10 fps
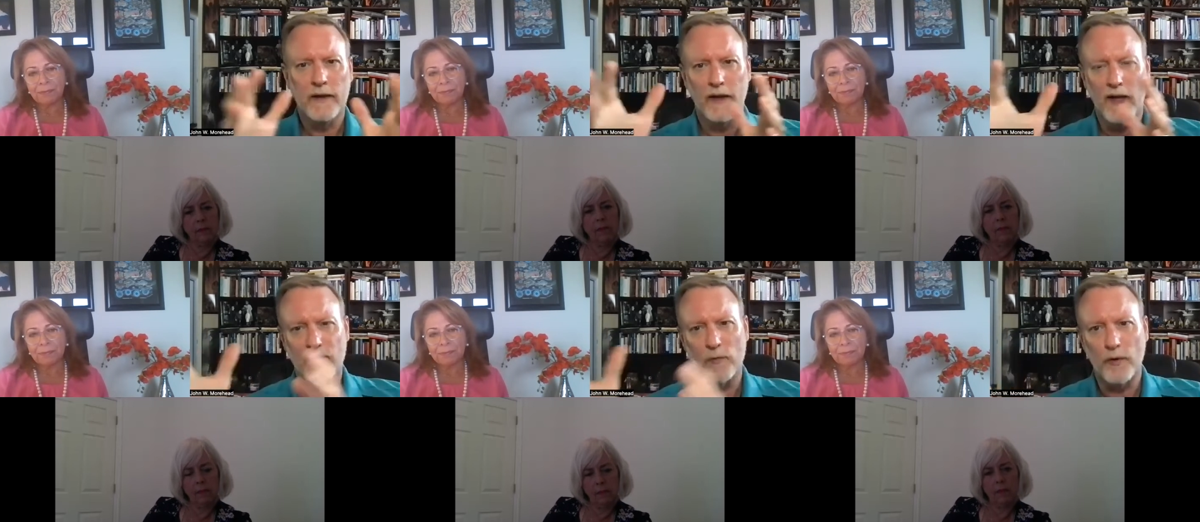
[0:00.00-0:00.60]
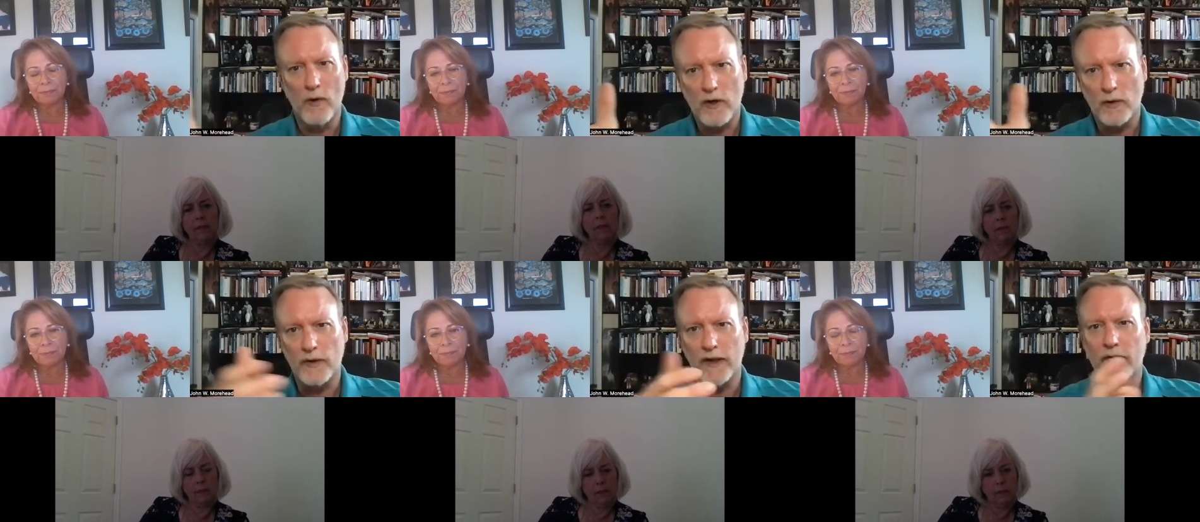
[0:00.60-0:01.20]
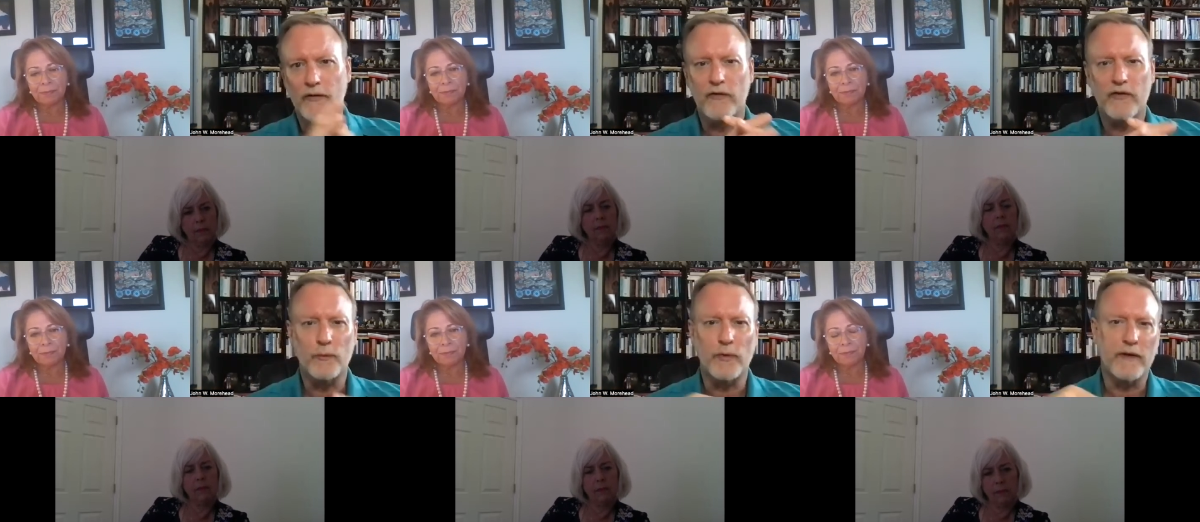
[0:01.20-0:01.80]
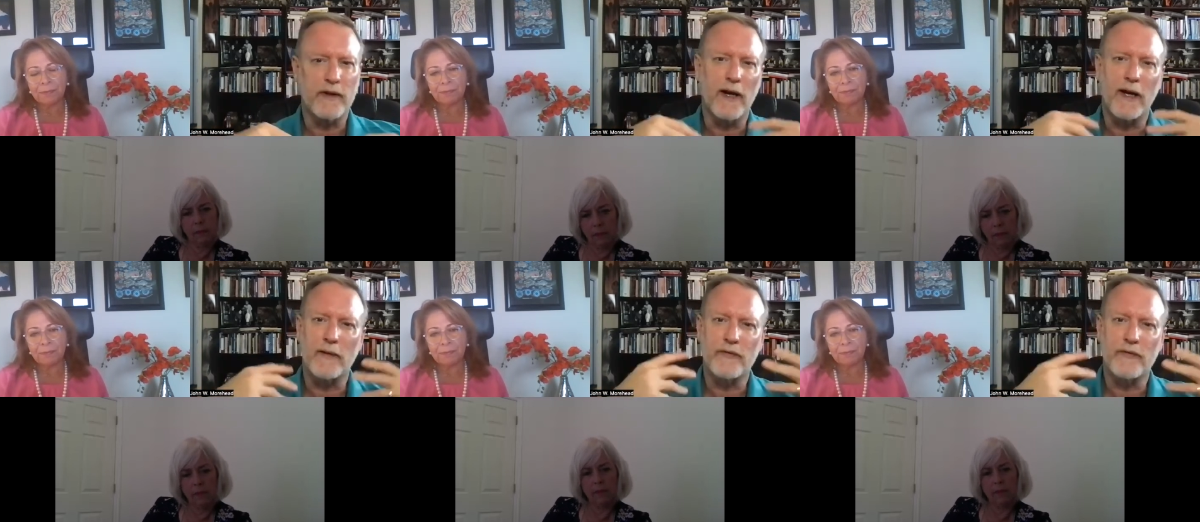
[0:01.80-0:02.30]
Speaker 1: and have a broken relationship with God.